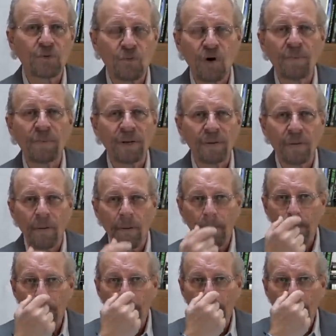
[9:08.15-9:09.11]
woman
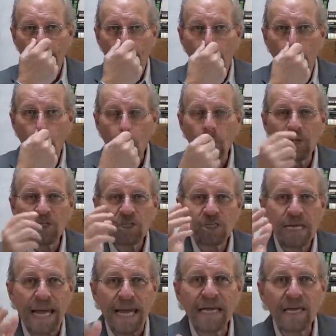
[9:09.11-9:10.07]
who was
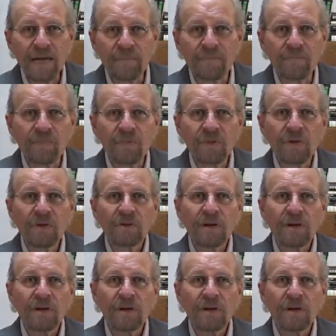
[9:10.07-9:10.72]
taken.